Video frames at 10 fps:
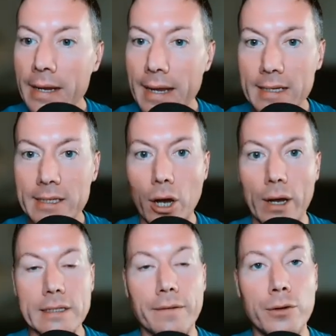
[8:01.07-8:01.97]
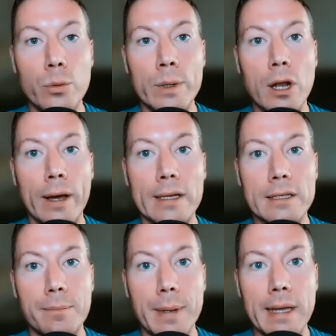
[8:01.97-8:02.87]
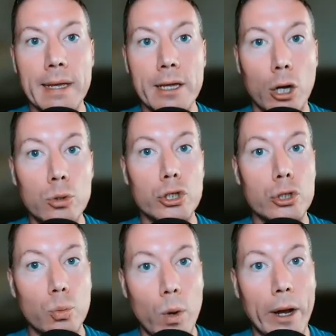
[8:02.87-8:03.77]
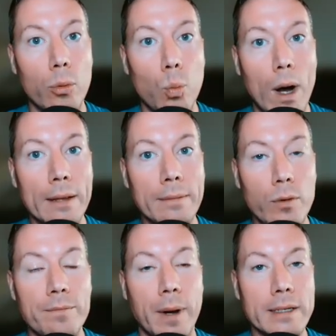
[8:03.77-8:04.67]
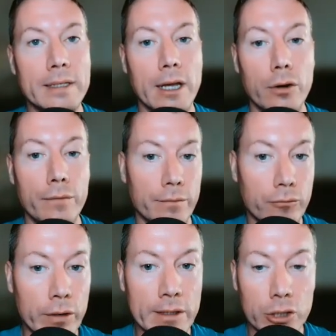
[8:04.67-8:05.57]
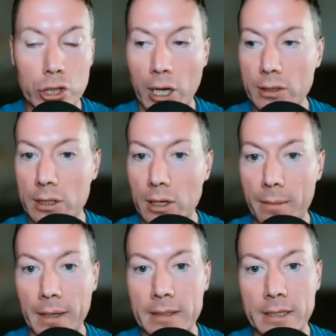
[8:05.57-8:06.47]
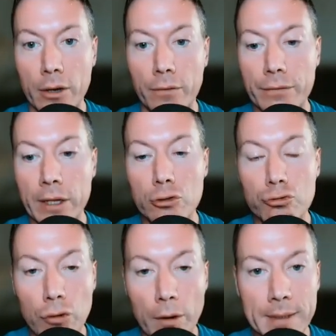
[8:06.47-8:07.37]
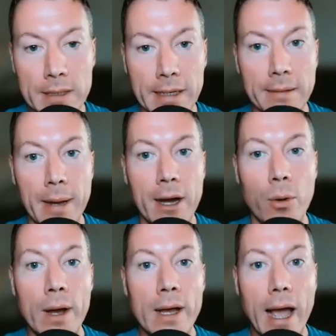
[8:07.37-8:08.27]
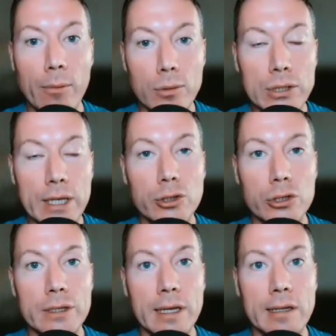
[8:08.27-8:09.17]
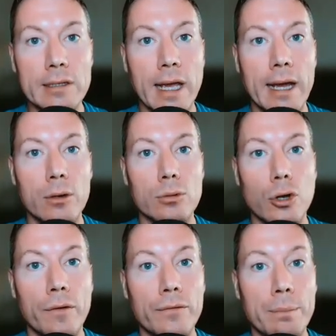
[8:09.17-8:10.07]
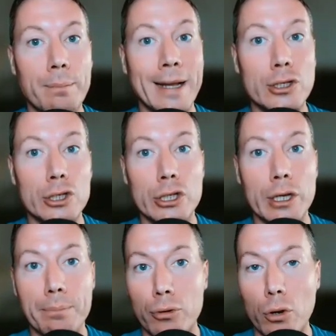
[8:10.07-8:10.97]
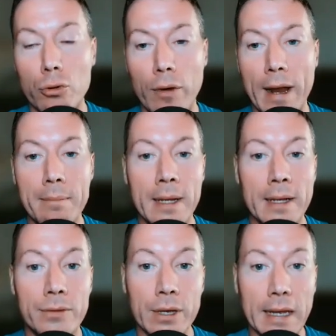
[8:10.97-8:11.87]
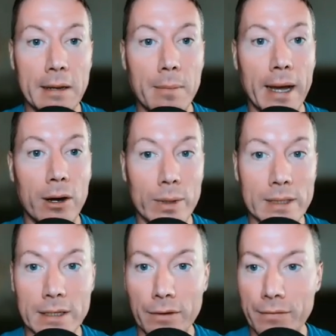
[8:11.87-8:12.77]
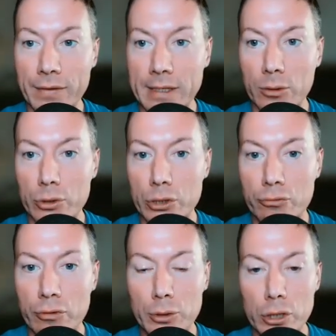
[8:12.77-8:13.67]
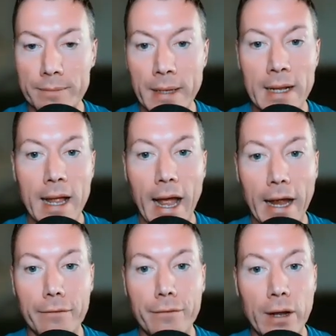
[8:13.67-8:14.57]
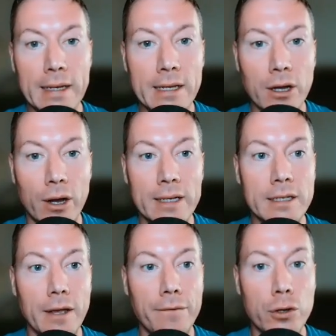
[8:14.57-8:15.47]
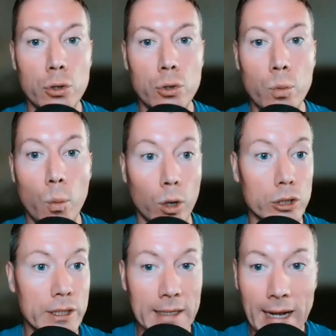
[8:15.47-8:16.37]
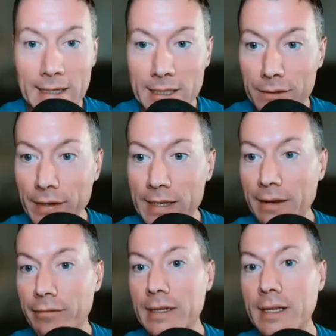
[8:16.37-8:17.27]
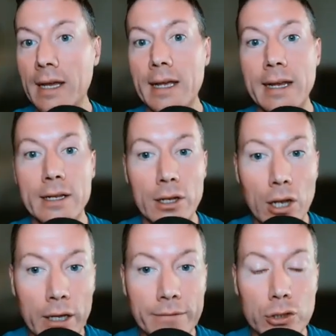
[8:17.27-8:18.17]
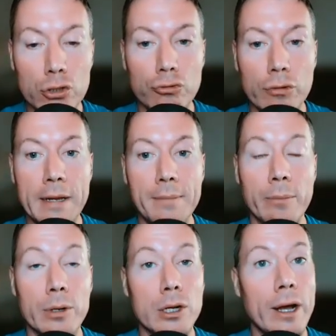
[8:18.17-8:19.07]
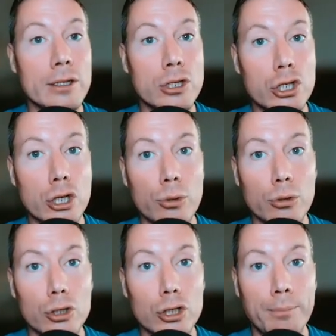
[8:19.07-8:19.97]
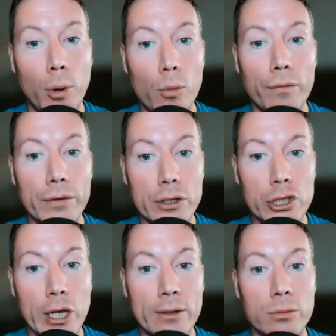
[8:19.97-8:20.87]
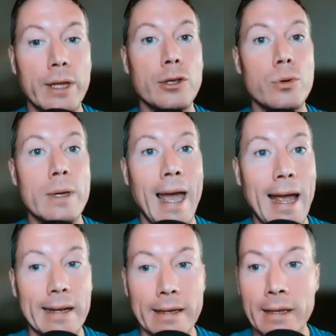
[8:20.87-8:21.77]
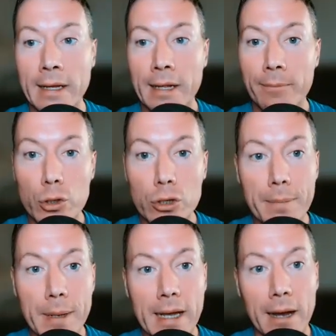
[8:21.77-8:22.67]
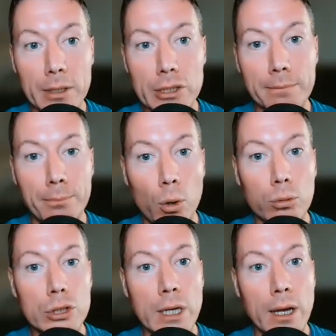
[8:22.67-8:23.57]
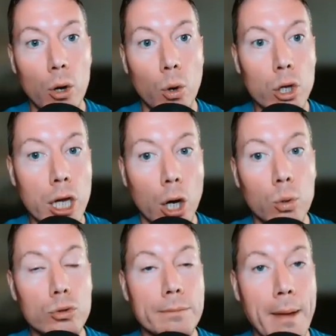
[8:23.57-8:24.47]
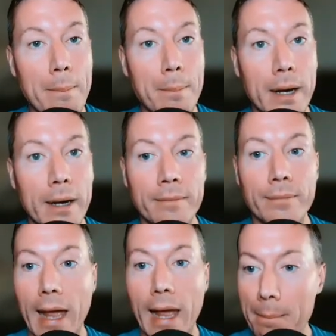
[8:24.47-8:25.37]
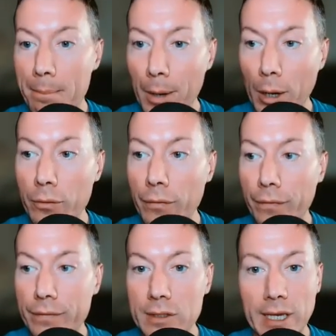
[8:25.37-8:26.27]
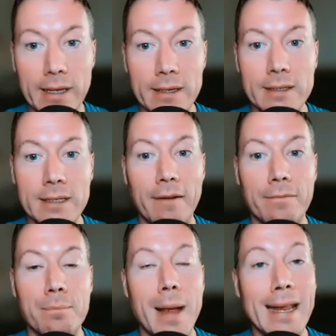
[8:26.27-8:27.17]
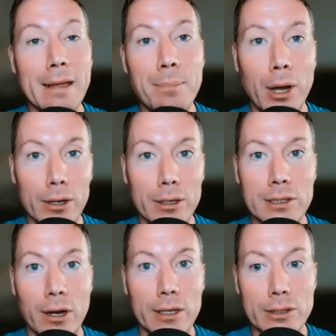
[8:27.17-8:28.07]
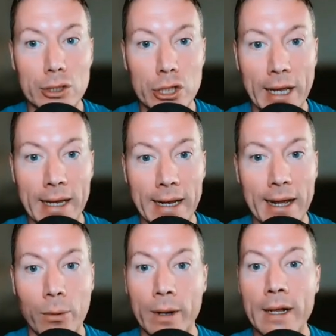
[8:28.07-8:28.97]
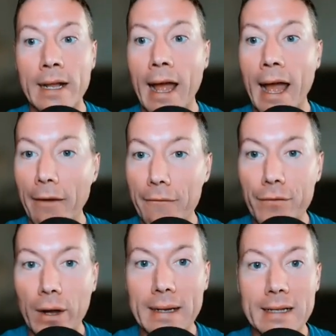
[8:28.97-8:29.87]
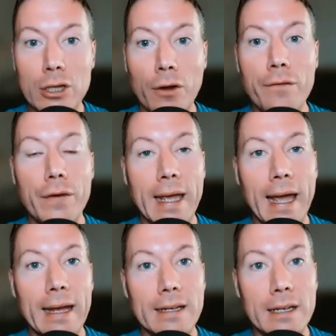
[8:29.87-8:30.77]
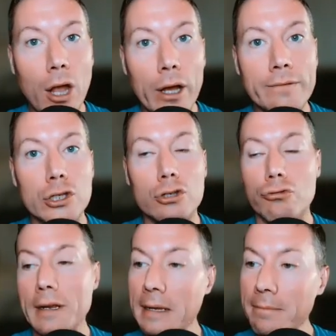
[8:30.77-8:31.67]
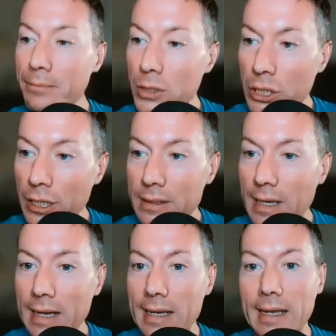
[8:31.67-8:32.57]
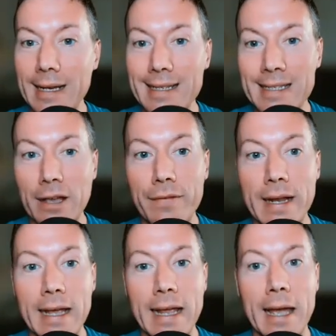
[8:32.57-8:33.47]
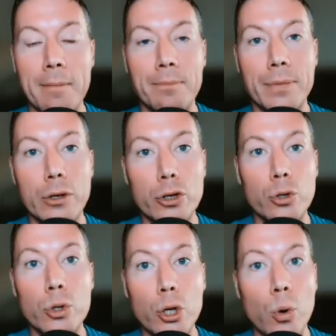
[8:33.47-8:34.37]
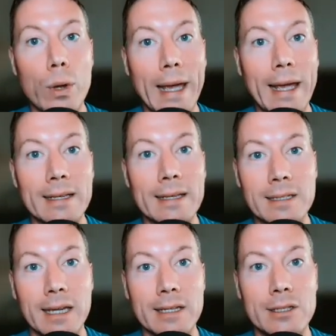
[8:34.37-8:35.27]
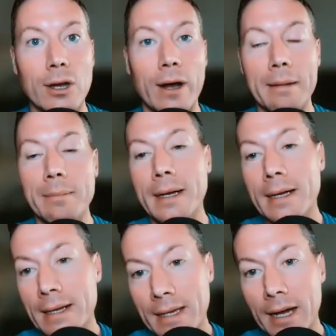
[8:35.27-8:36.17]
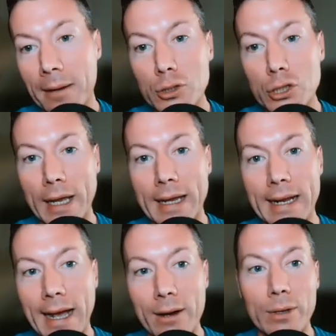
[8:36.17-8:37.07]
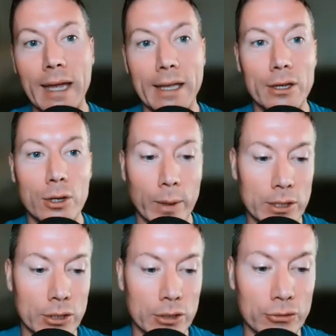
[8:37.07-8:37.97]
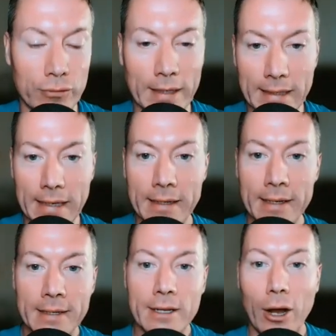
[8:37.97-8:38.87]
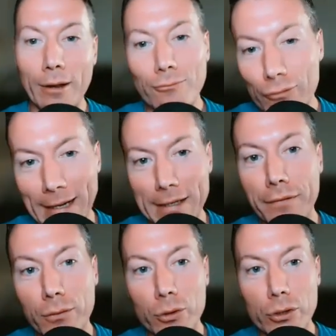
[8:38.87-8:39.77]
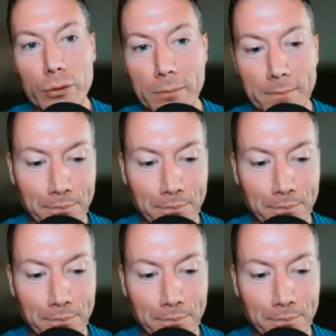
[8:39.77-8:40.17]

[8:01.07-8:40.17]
Next, guys, if you would like to be coached one-on-one with myself and read the charts like myself, then drop us an email and we'll send you the details of the mentorship program. The email is in the video description. And finally, guys, if you watch the analysis feed every day, the live stream, and would like to show your support for the channel, then you can. You can become a supporter or gold member, and both tiers have many perks, guys. So check it out. And finally, don't forget, live stream today, 7 a.m. New York EST time. Come check it out. Get your questions ready. I'm ready for you.